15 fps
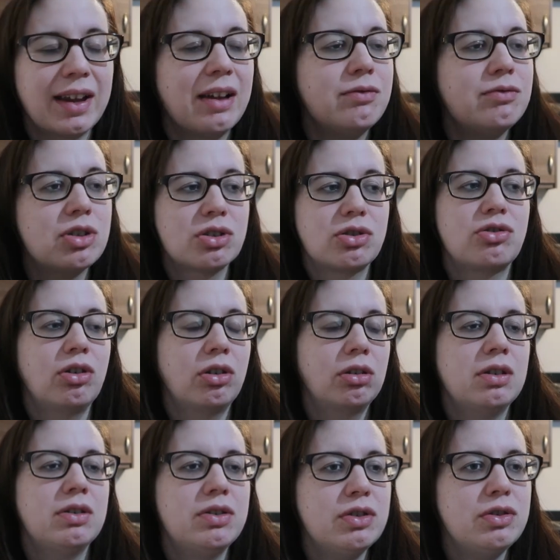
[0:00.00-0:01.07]
I'm just
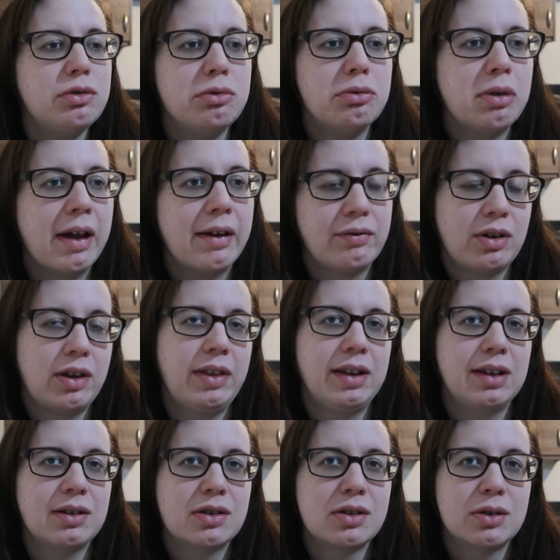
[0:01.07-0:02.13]
struggling to do everything.